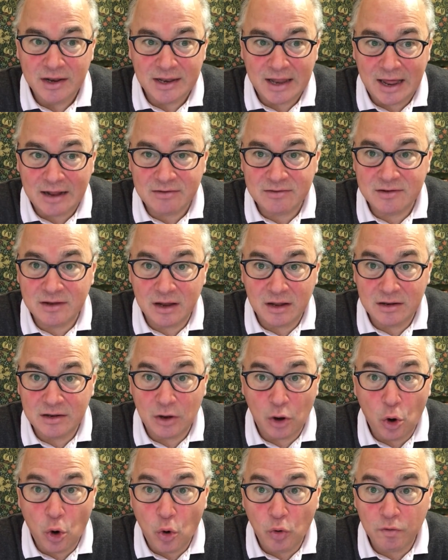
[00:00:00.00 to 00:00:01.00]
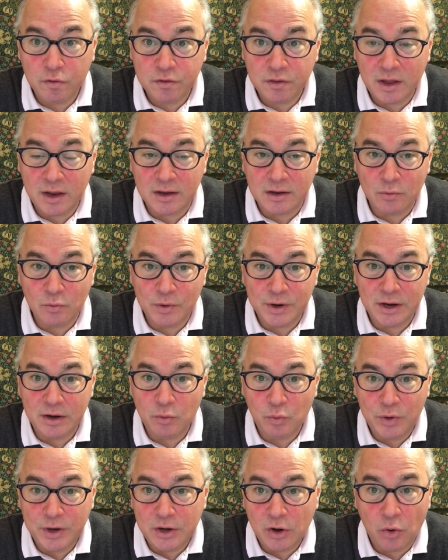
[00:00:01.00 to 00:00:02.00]
That's the whole thing.
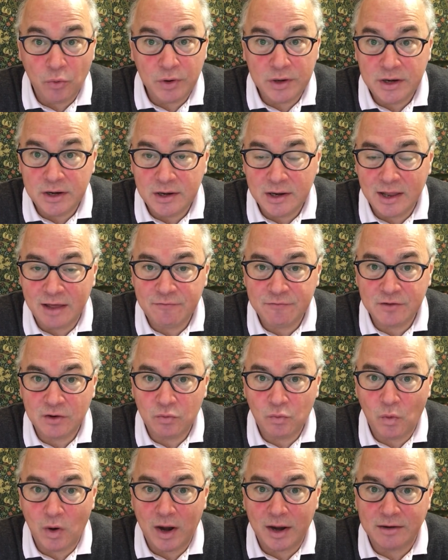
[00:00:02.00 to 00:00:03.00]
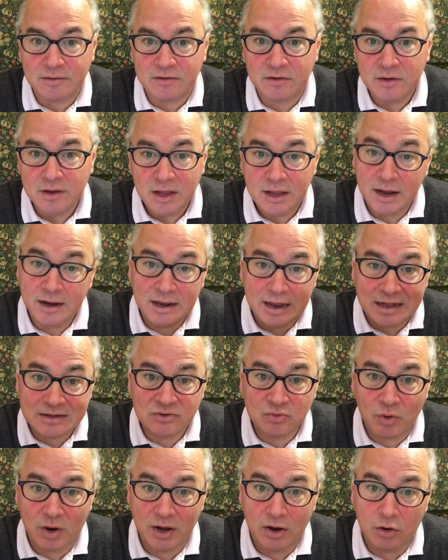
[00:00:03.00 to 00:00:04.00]
We don't need left and right. And
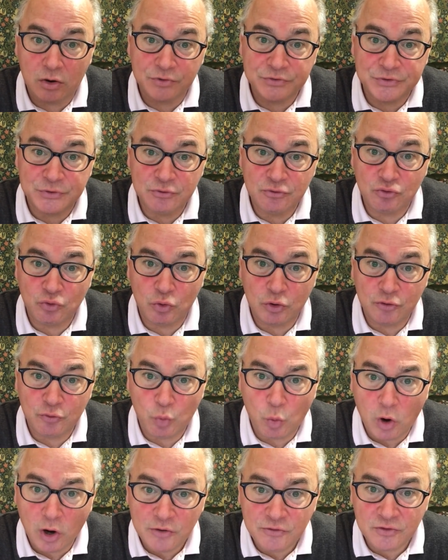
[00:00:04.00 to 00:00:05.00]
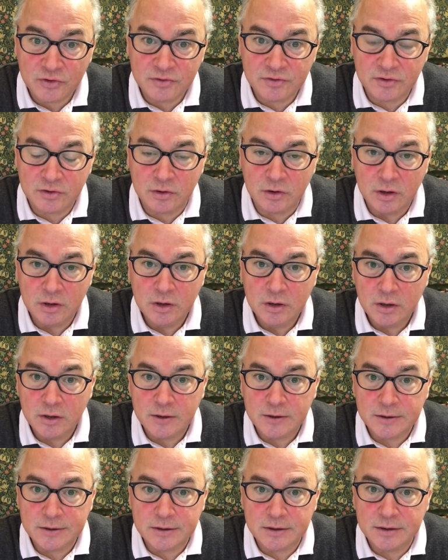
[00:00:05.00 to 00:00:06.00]
that's why also George Washington,
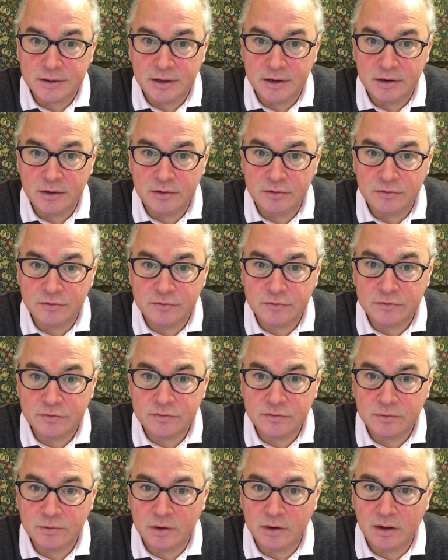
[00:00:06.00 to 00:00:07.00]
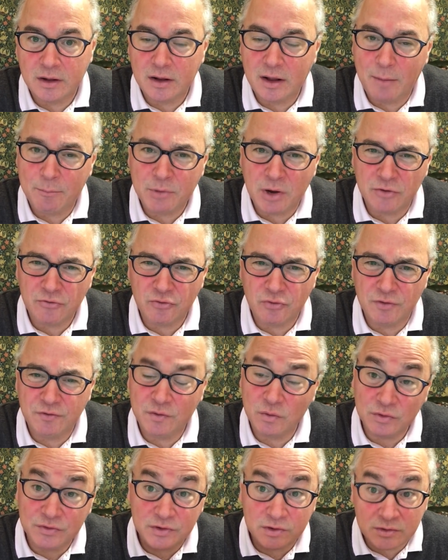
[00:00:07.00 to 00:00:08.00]
in his, I'm not sure
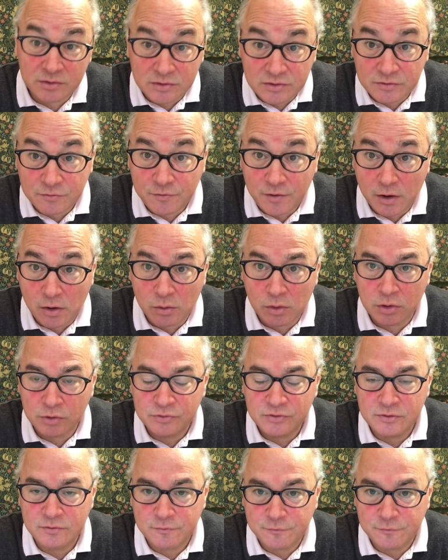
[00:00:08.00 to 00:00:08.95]
if it was in his farewell